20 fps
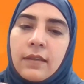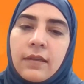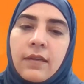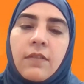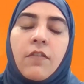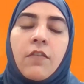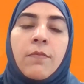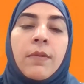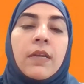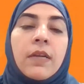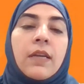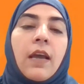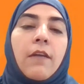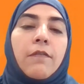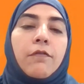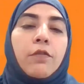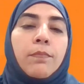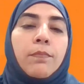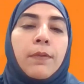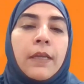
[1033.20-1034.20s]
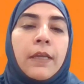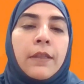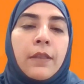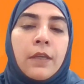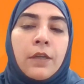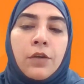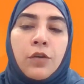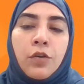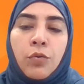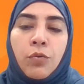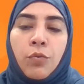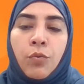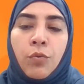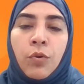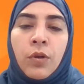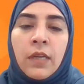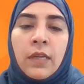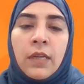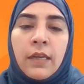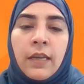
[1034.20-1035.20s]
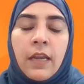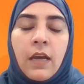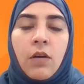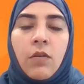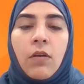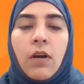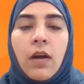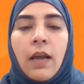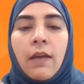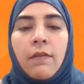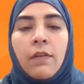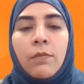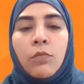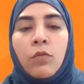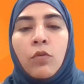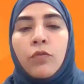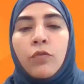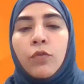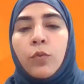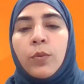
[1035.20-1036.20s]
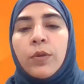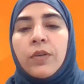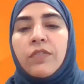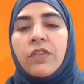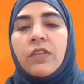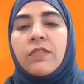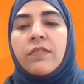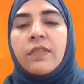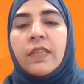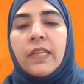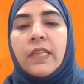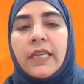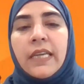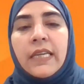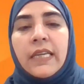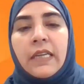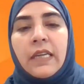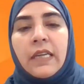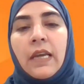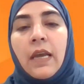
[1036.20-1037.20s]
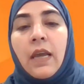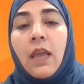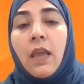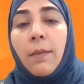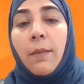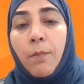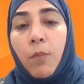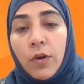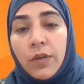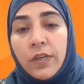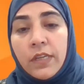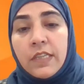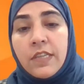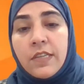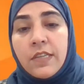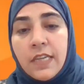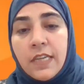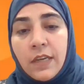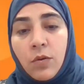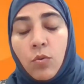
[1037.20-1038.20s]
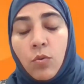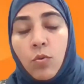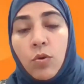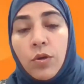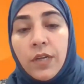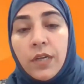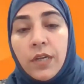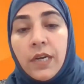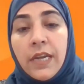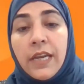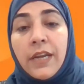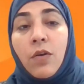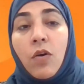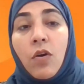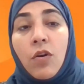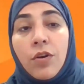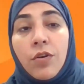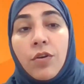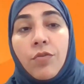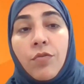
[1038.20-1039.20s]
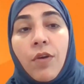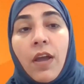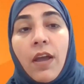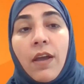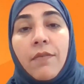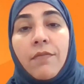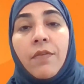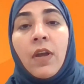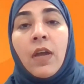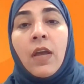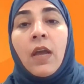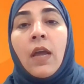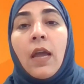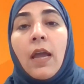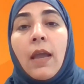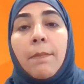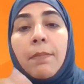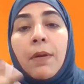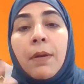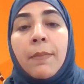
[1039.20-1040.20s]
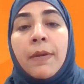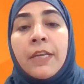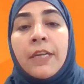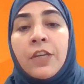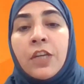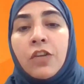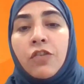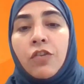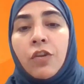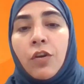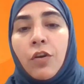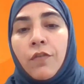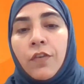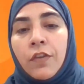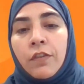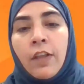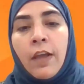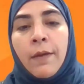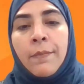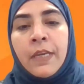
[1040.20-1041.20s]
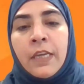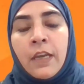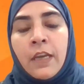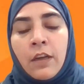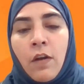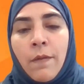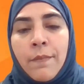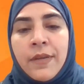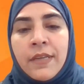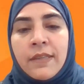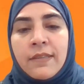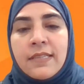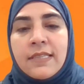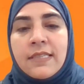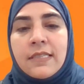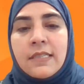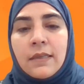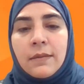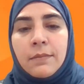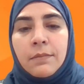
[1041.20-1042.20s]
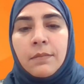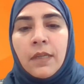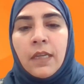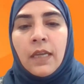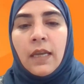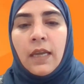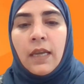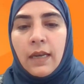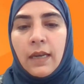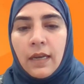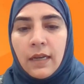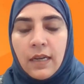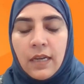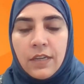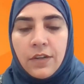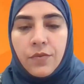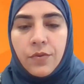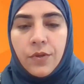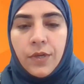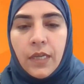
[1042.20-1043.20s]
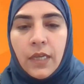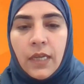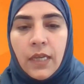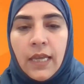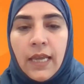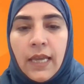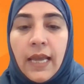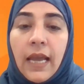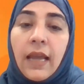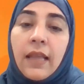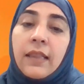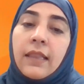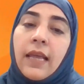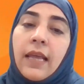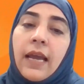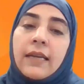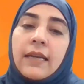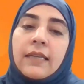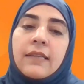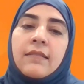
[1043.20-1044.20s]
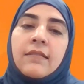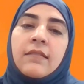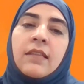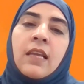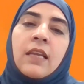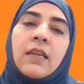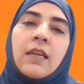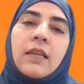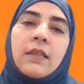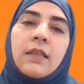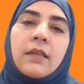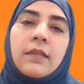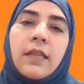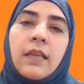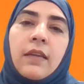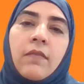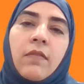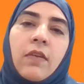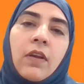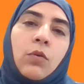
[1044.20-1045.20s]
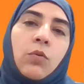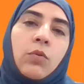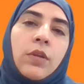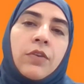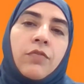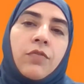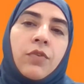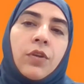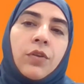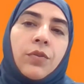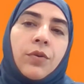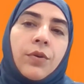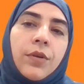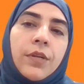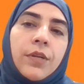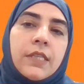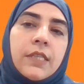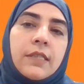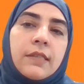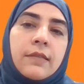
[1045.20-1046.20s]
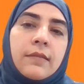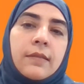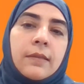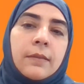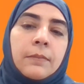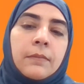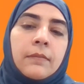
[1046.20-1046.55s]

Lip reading: government have to play their due role. Now I will move towards the second important stakeholder in order to have implementation of Islamic economic system in a country, and that is none other than regulatory authorities.